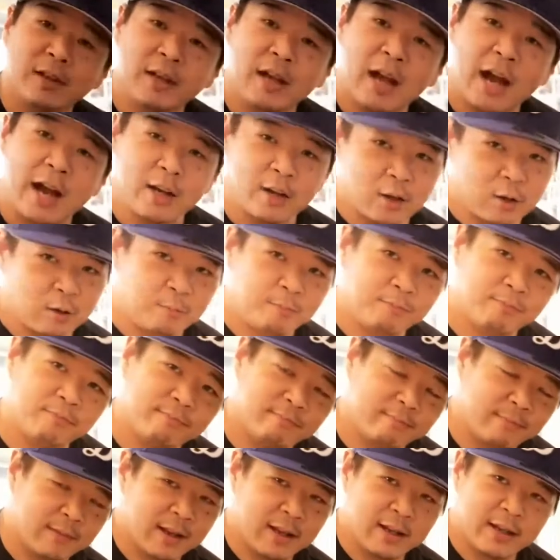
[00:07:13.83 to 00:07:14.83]
I know,
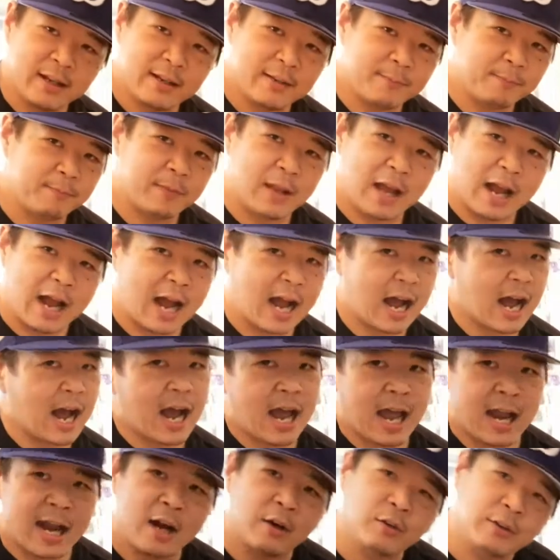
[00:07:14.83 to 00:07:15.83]

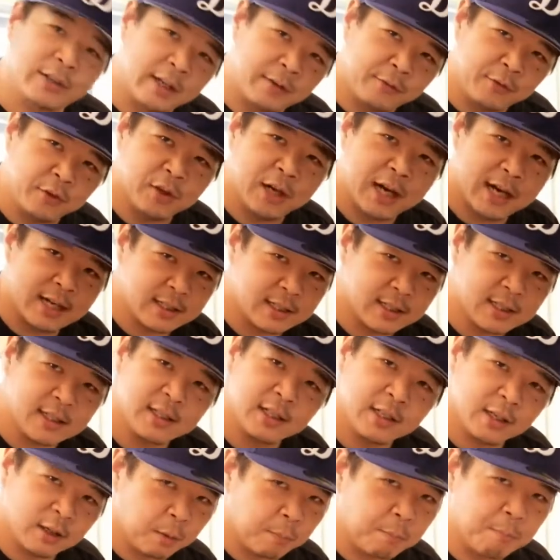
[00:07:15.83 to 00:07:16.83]
and I'll give you guys
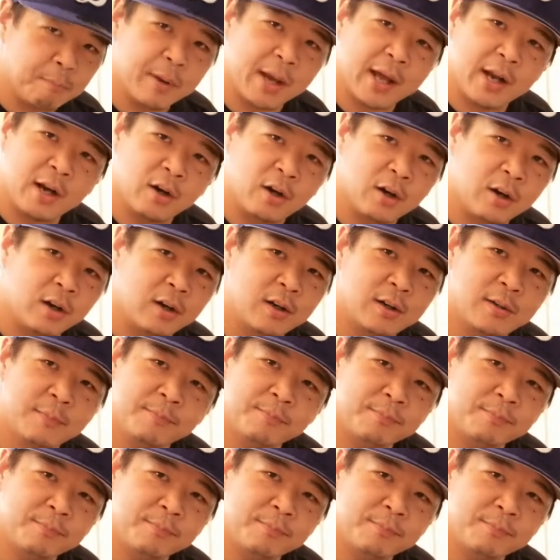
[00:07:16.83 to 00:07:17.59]
this, you're better